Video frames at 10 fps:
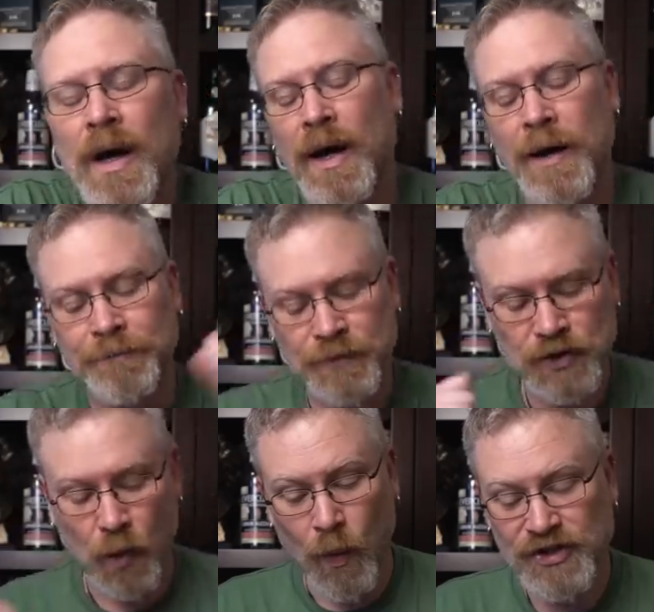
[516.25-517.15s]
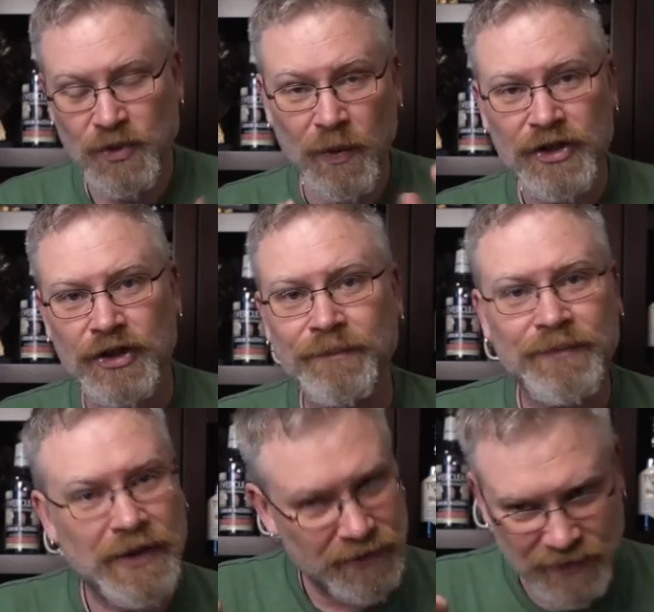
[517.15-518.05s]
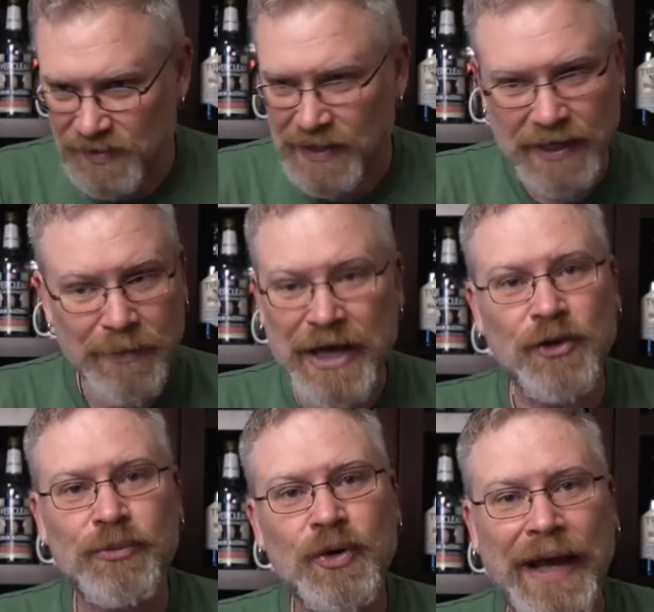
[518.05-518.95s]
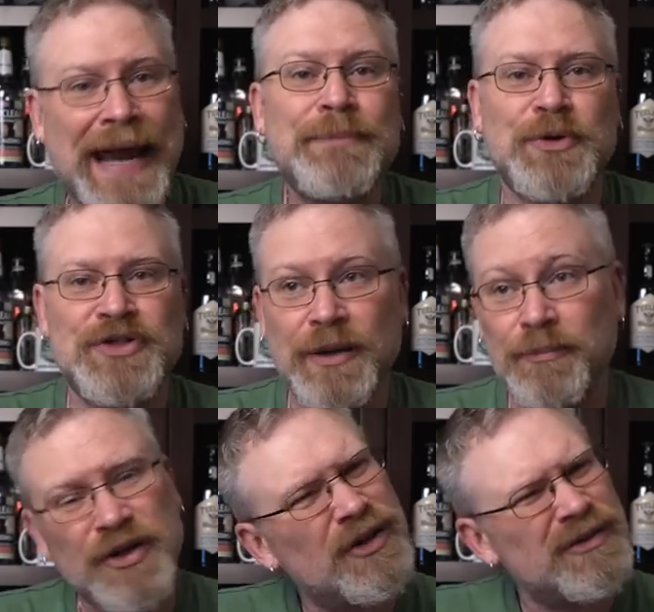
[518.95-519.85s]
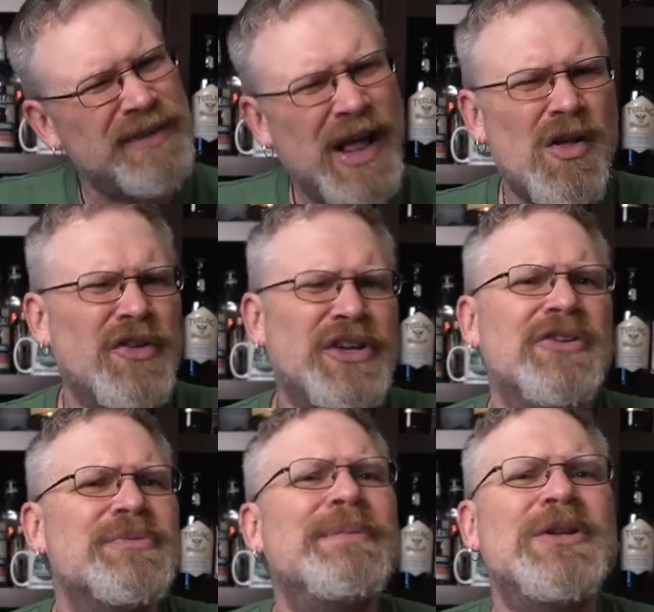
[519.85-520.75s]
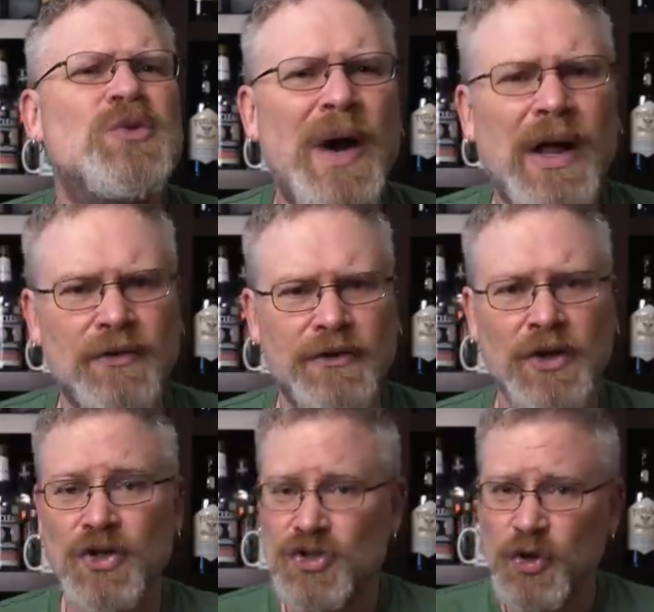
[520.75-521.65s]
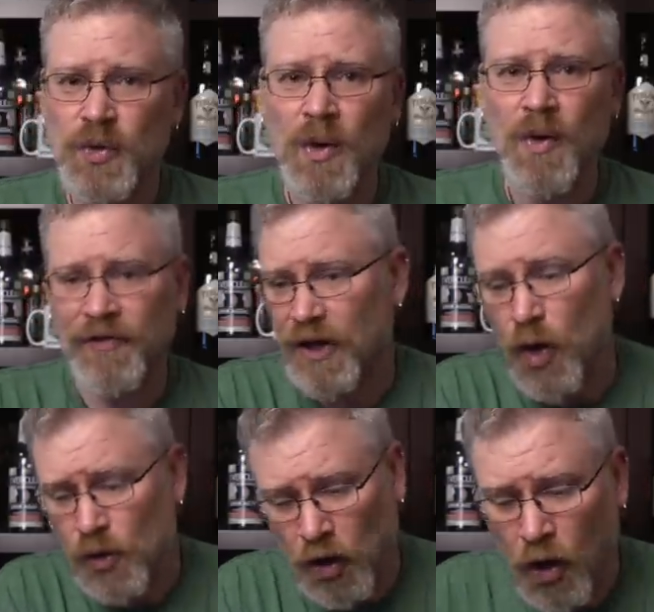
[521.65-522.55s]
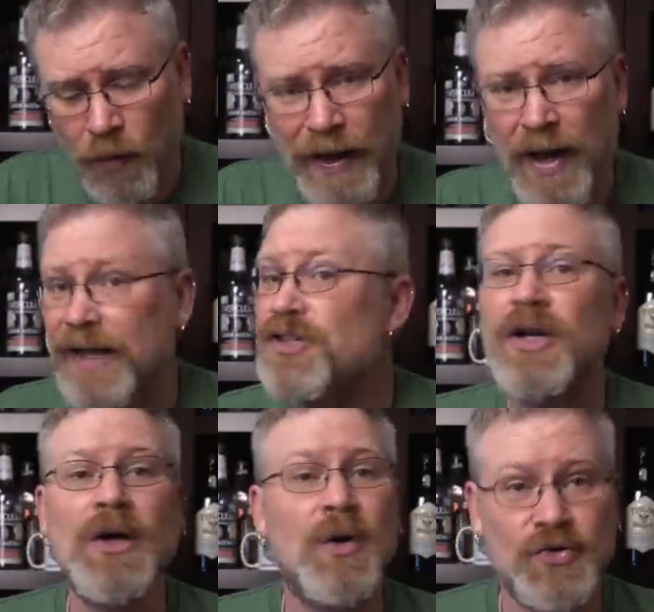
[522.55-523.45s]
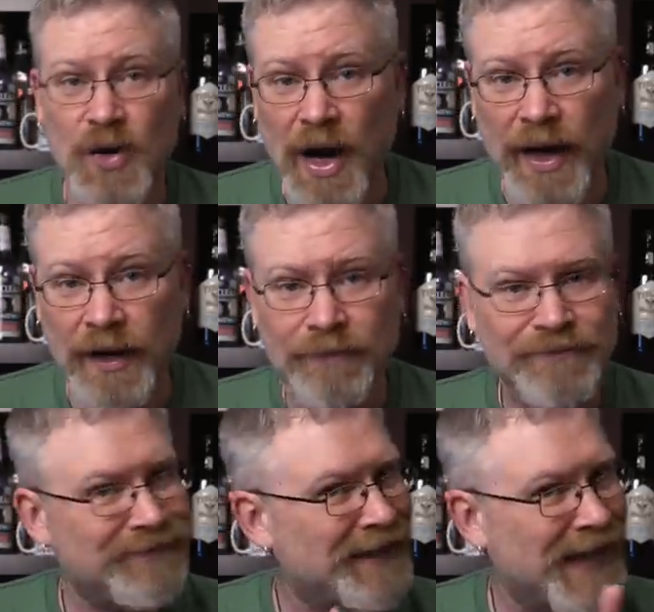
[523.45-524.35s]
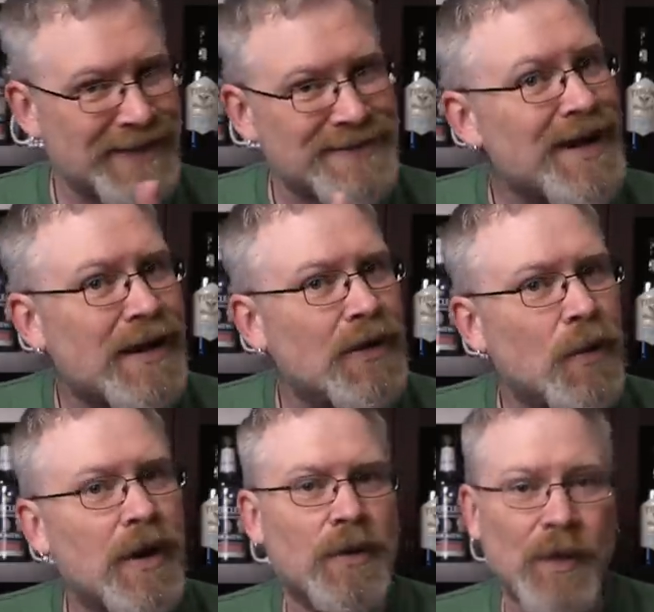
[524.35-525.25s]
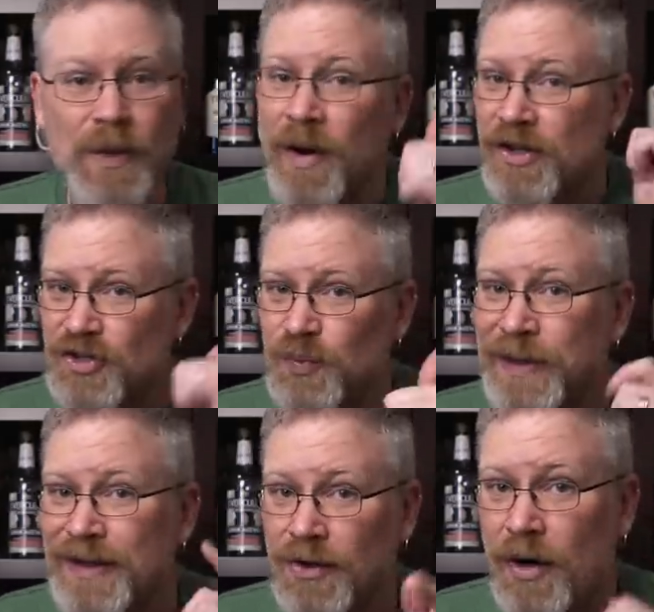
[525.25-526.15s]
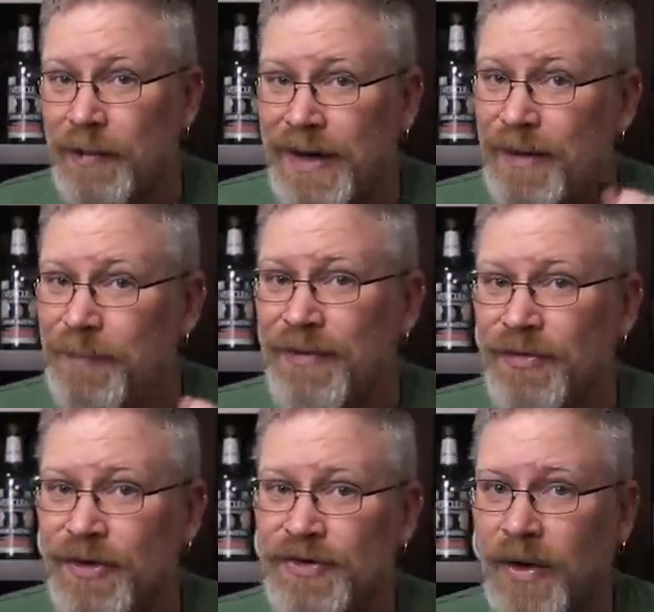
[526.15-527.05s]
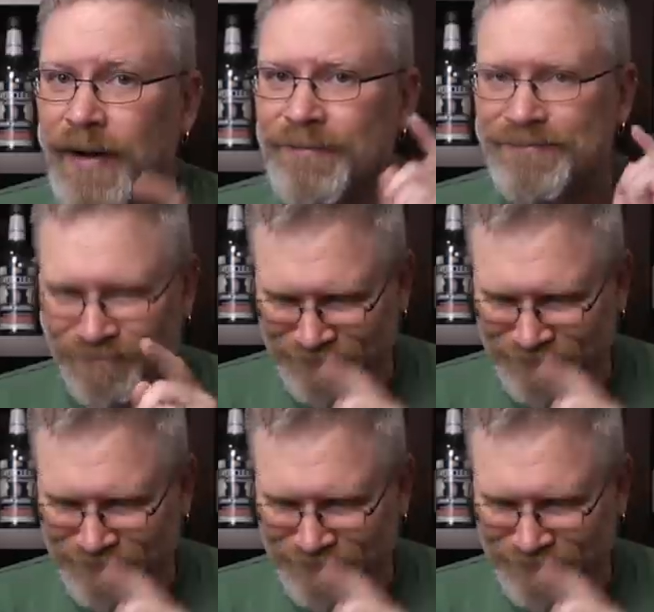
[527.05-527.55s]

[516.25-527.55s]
Um, so what you want to do, say you make your brew to 8%, but your alcohol tolerance might be 12. So you know if it goes all the way out, it's going to go dry. That's not going to work. We want a sweet carbonated beverage, right?